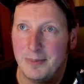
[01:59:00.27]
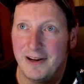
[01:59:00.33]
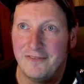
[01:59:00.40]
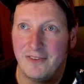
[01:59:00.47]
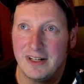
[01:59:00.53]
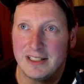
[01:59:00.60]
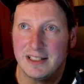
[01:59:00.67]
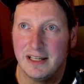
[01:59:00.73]
my
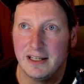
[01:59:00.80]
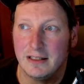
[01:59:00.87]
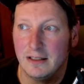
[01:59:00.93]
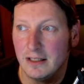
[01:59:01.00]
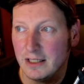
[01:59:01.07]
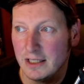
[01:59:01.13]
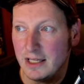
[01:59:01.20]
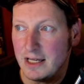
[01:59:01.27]
friend's like,
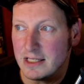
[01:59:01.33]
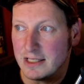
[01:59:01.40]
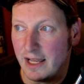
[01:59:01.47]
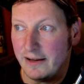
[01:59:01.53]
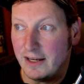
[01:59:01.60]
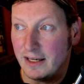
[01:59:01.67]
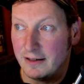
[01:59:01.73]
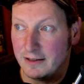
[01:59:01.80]
look at this.
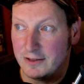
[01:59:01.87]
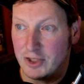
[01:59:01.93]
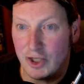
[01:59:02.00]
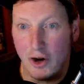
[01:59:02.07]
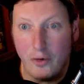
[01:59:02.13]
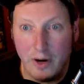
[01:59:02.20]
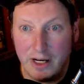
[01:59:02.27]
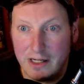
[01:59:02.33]
I can
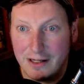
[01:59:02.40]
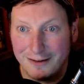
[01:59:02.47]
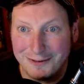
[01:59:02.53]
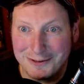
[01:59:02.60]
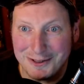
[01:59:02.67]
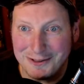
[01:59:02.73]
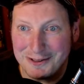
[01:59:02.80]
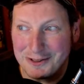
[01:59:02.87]
show 8
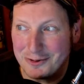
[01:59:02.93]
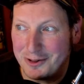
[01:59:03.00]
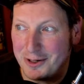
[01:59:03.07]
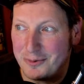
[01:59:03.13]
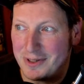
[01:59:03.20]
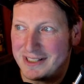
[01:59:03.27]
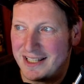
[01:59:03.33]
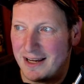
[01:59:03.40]
colors on the screen
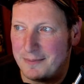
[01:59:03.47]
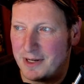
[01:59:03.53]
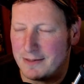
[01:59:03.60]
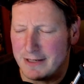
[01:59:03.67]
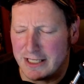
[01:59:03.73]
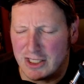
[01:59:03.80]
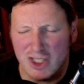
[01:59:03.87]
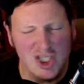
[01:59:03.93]
at one time. And
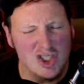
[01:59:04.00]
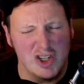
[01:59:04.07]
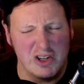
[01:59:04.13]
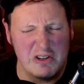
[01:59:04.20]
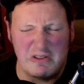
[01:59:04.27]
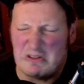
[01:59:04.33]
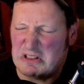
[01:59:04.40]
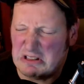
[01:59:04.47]
I'm like,
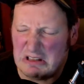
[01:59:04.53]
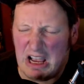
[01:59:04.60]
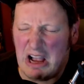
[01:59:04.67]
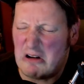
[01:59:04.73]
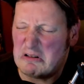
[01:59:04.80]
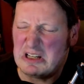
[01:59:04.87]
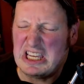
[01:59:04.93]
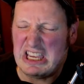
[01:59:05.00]

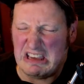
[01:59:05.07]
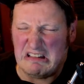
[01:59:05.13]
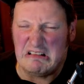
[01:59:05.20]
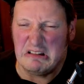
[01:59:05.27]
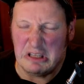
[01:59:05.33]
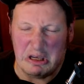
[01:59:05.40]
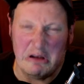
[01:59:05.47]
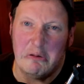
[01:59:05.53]
I'll
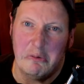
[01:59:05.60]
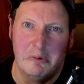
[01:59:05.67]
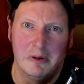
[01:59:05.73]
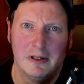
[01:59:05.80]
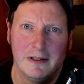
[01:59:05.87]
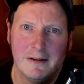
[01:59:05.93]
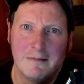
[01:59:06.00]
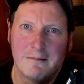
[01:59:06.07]
kill you.
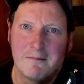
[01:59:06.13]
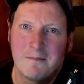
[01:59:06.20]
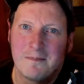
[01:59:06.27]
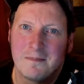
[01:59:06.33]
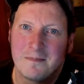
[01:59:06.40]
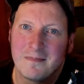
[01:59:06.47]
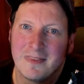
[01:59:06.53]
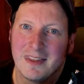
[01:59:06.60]

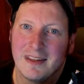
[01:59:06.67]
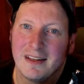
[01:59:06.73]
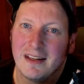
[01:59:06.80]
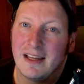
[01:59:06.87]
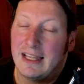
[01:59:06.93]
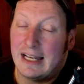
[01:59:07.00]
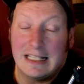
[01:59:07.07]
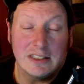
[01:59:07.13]

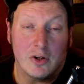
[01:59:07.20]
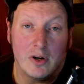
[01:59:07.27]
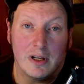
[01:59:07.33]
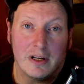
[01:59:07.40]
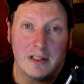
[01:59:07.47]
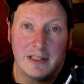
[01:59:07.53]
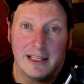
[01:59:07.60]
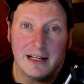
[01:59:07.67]
And that's all I
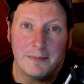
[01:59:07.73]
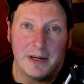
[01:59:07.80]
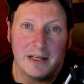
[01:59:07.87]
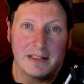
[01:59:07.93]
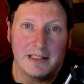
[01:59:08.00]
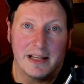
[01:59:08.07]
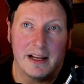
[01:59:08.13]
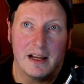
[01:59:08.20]
could think about
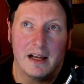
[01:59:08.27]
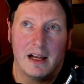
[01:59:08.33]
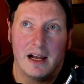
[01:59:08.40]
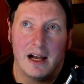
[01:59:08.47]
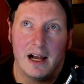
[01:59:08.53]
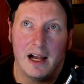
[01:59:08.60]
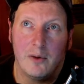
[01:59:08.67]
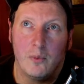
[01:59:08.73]
is like,
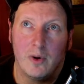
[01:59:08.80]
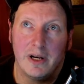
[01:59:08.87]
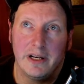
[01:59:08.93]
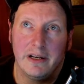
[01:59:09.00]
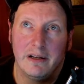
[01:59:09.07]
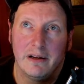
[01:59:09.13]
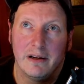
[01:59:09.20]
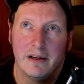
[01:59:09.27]
I
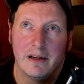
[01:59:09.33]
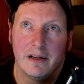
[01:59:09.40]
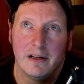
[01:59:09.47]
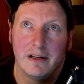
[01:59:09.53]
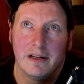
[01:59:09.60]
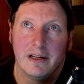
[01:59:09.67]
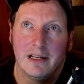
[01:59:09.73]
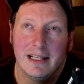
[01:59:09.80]
wanted,
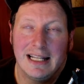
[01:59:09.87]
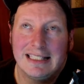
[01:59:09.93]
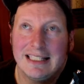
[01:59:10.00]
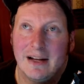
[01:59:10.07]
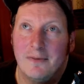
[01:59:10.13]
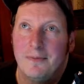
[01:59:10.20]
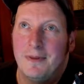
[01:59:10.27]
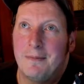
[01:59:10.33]
and that's
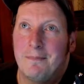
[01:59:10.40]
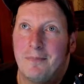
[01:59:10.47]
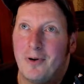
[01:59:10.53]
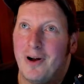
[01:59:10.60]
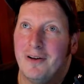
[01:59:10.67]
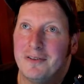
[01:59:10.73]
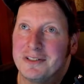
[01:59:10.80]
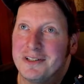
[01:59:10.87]
how the
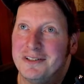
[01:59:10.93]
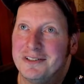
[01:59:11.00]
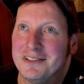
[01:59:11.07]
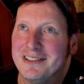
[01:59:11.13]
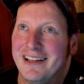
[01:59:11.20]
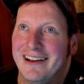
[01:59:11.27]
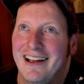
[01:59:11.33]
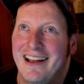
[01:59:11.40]
progress goes.
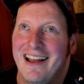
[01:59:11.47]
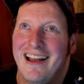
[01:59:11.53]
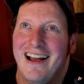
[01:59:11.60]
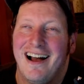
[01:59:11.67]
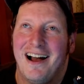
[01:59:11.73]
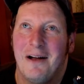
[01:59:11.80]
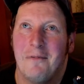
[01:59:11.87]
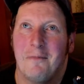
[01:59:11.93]
It's like,
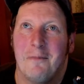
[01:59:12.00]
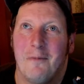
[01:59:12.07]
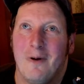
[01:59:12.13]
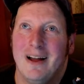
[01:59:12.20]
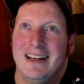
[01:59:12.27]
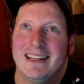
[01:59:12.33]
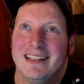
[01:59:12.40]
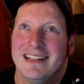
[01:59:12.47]
I
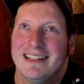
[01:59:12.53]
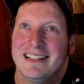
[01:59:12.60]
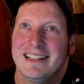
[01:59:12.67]
want